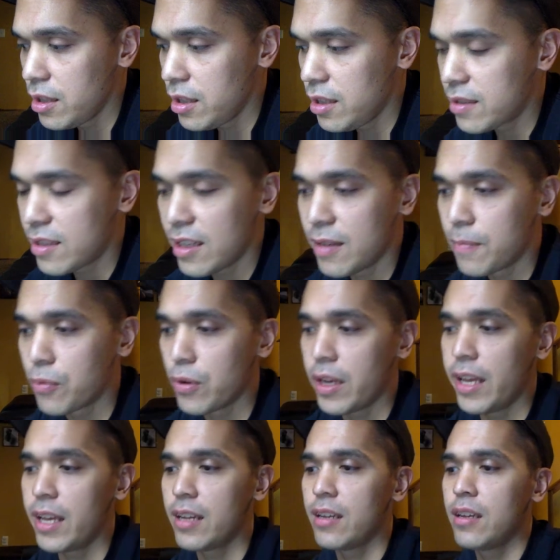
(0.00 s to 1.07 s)
He's gonna
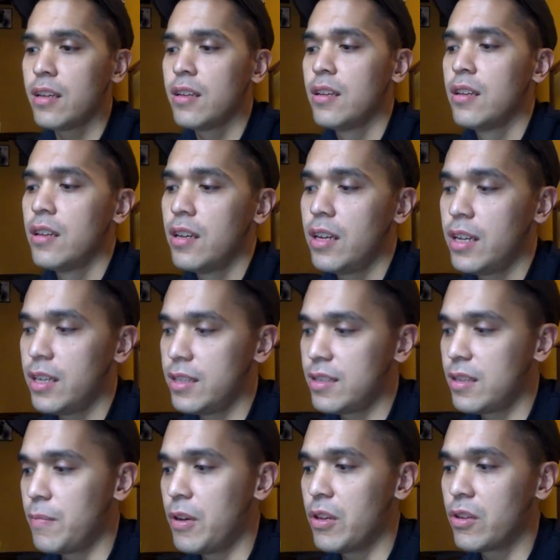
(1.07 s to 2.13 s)
bring
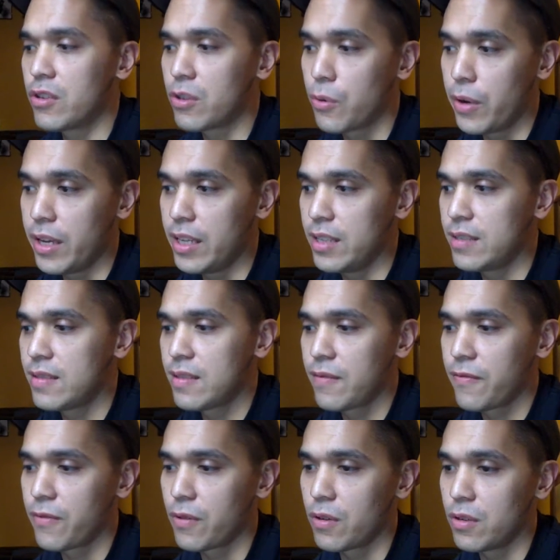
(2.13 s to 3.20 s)
some other toys
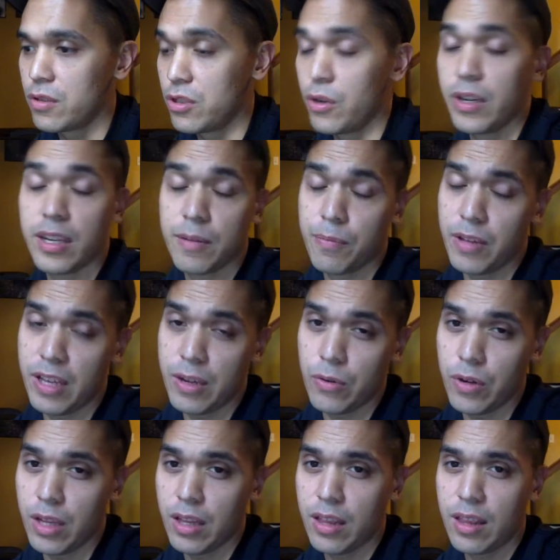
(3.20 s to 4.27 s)
for Jonah to play
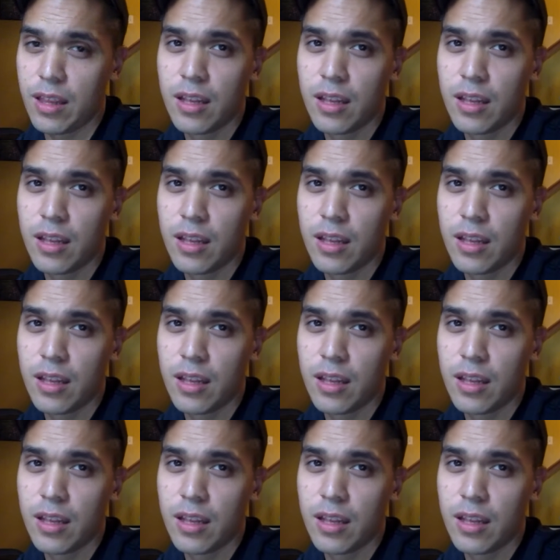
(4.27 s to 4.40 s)
with.